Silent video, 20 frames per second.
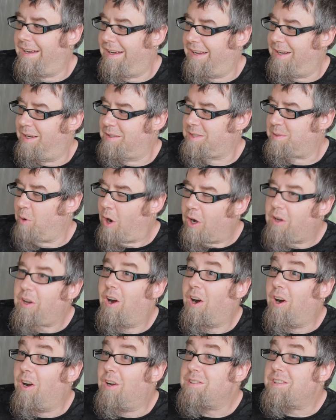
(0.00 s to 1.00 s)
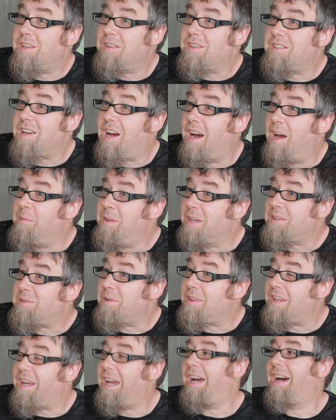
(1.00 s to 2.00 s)
smart cards at the time. That's
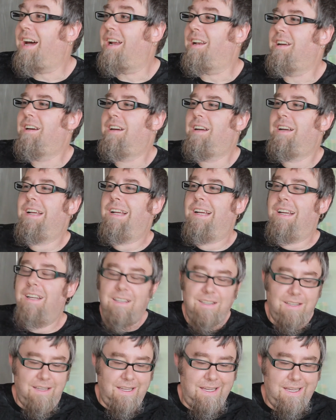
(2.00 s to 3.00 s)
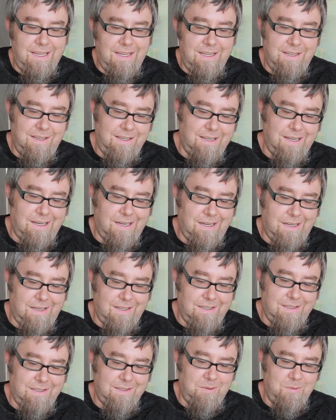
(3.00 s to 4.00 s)
what they had, and
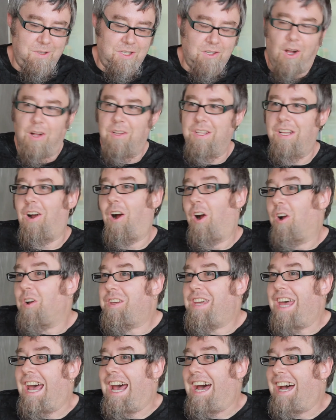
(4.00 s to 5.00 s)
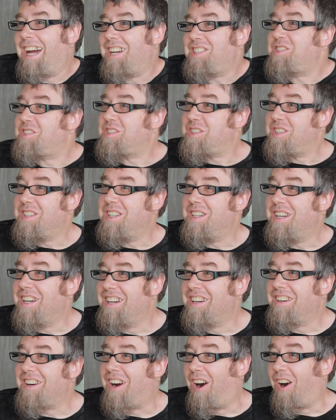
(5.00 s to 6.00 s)
we called it Art Cash,
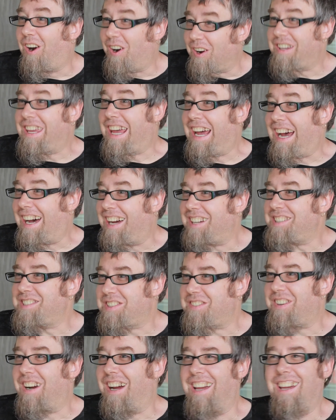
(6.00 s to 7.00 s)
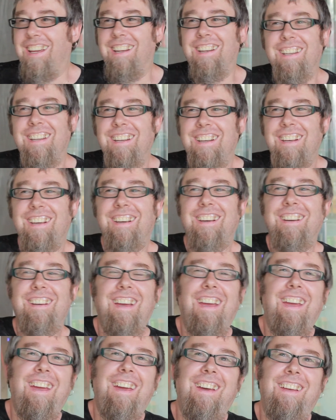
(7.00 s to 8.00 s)
right?
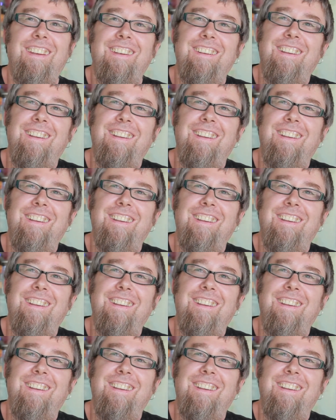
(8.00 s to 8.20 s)
And